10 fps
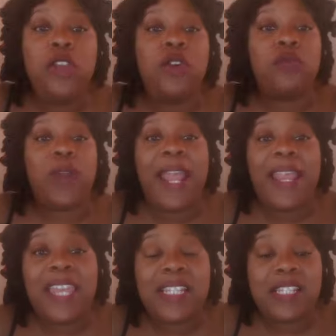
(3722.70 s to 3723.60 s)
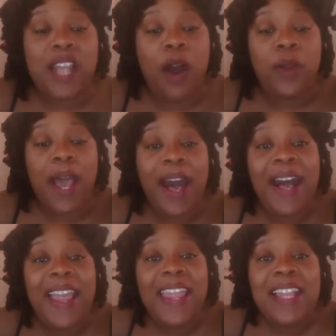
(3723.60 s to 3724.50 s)
you to write this down.
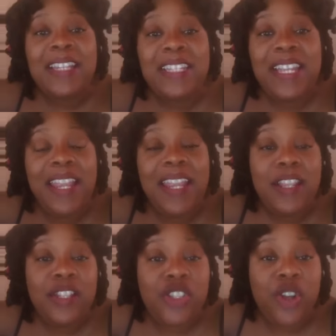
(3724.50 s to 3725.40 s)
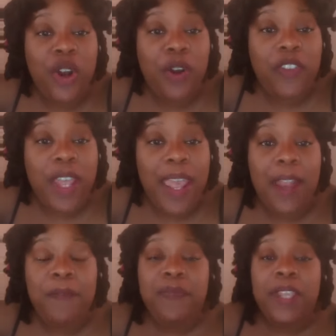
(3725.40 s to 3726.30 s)
I deserve
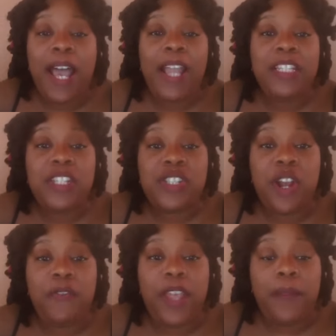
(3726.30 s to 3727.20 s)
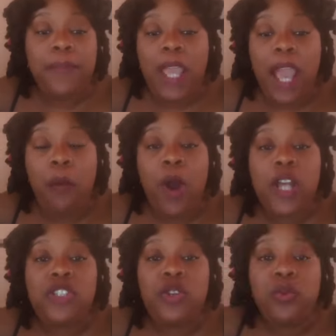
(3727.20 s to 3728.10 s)
it. I deserve it. And
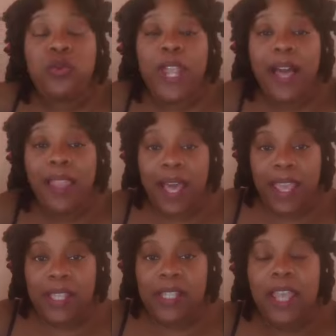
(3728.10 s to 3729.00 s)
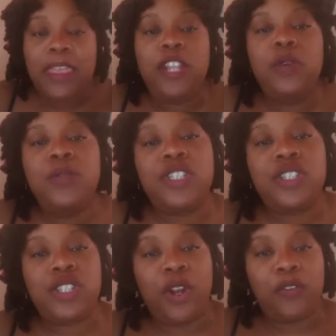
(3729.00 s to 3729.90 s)
once you realize that you
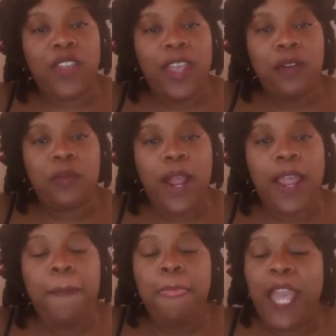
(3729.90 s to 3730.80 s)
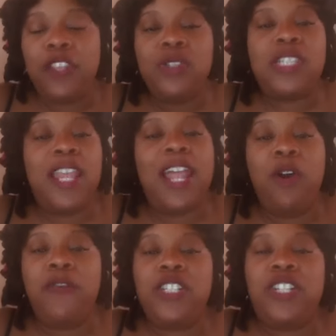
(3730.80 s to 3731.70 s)
deserve it, right? And you say that
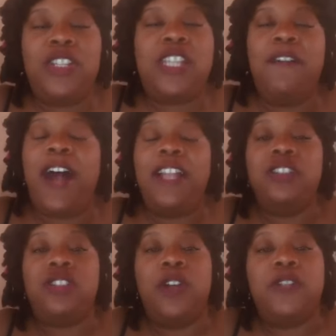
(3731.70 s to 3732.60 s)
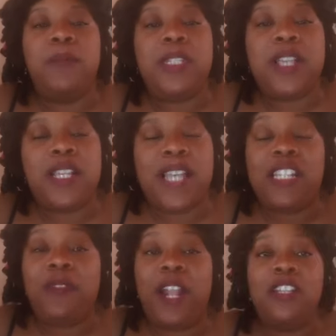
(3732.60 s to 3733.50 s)
over to yourself, I deserve to be
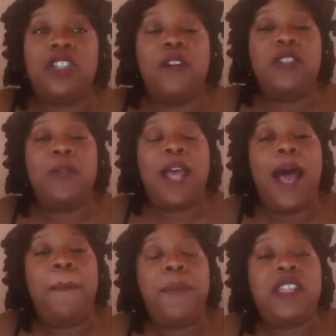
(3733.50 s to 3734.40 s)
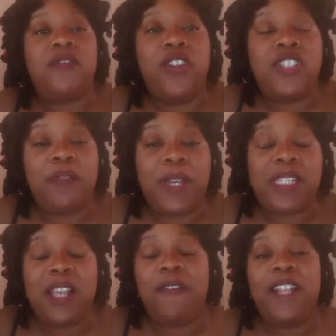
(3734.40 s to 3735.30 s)
successful. I deserve to be the happiest version of
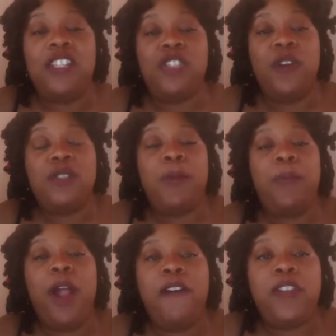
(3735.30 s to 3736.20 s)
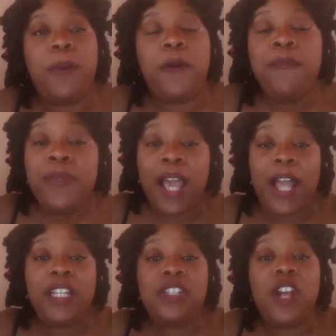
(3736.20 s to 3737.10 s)
myself. I deserve to be profitable.
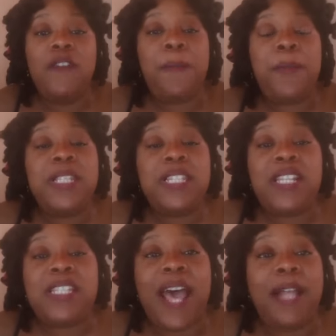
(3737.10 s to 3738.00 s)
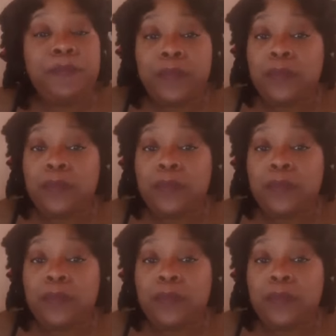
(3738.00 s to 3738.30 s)
I deserve a business that